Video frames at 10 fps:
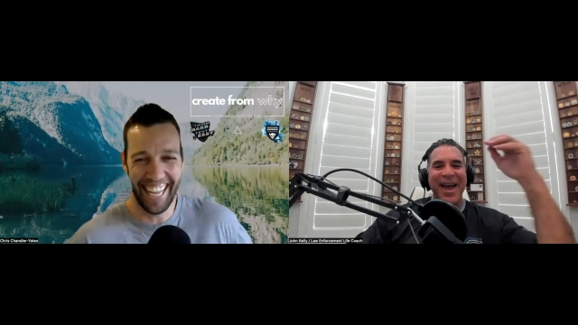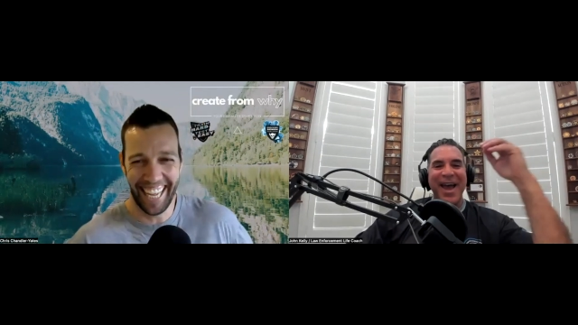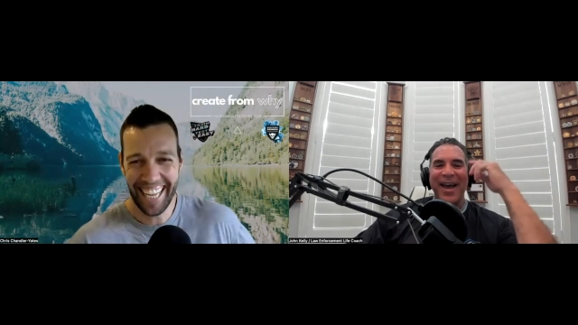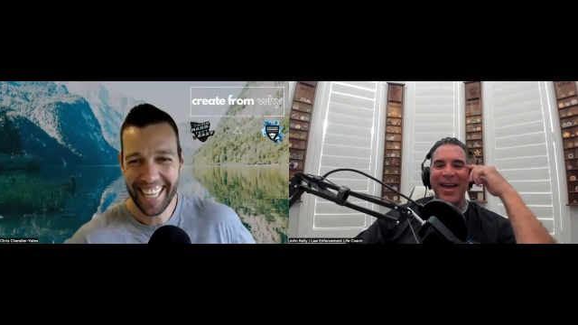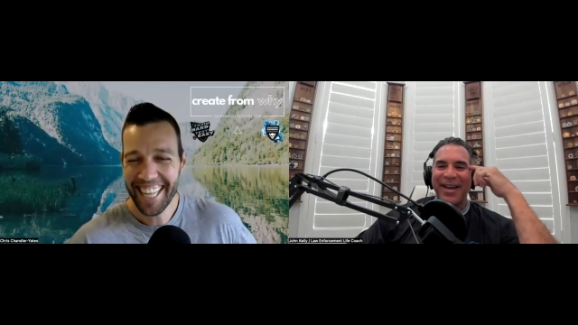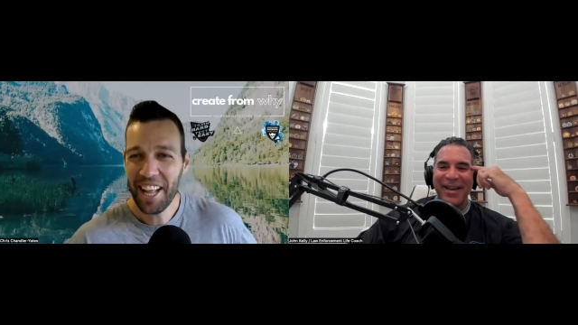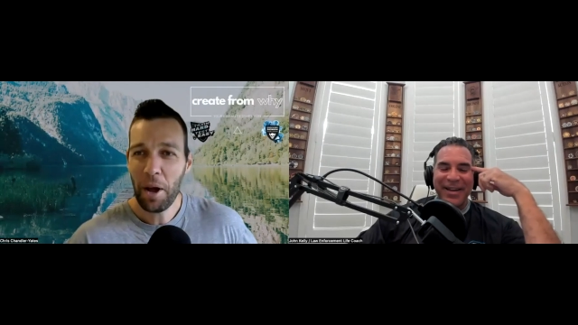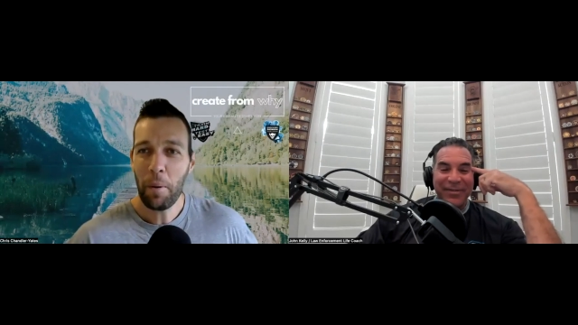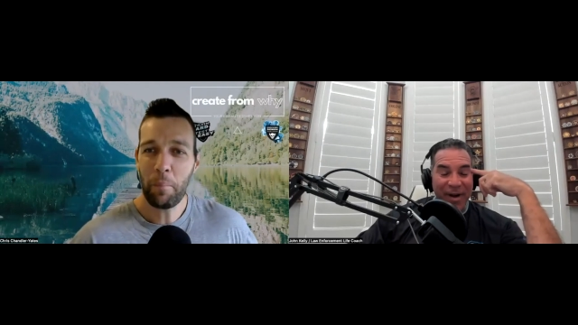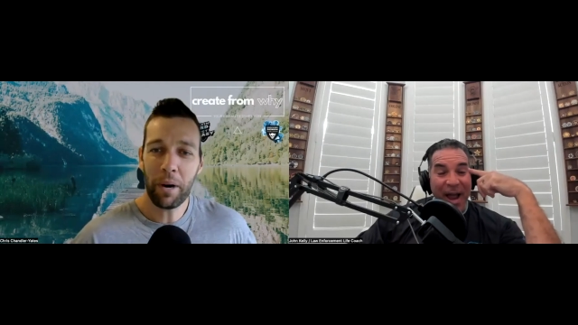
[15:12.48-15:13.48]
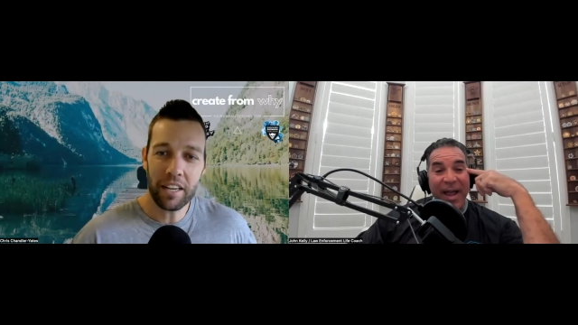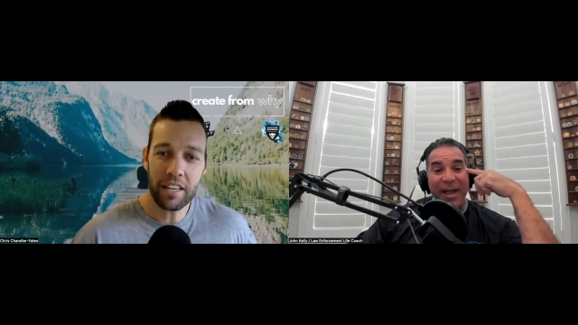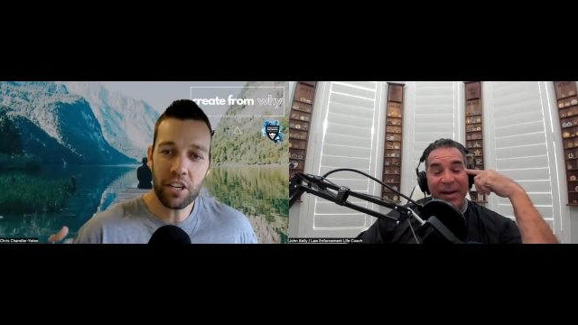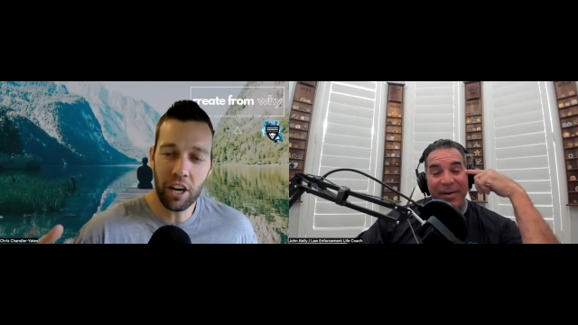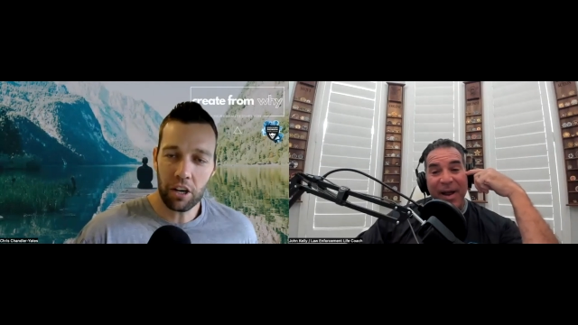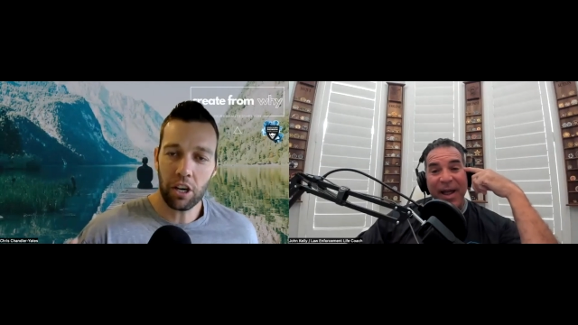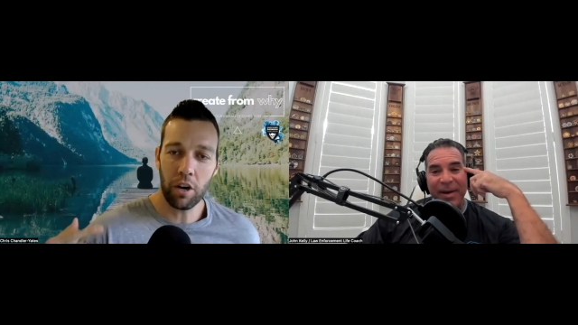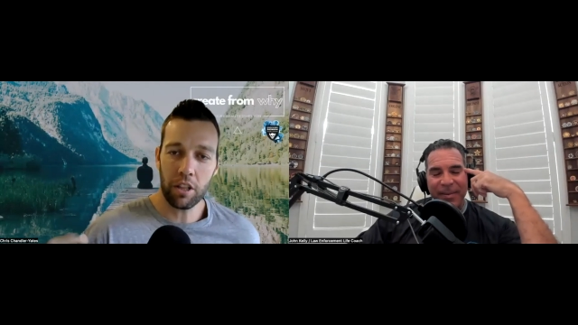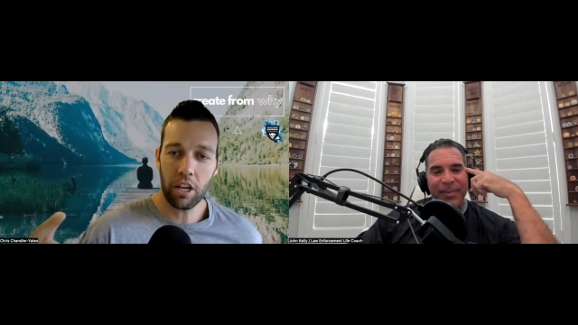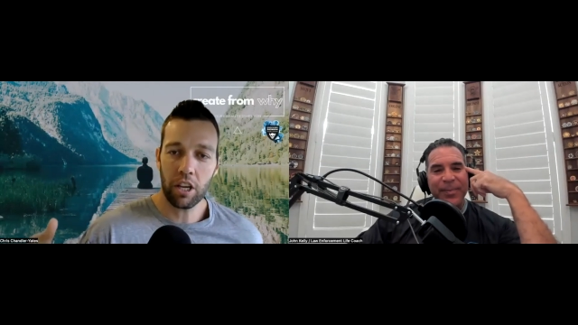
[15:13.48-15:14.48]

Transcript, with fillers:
Speaker 1: yeah. But right, you know, right. going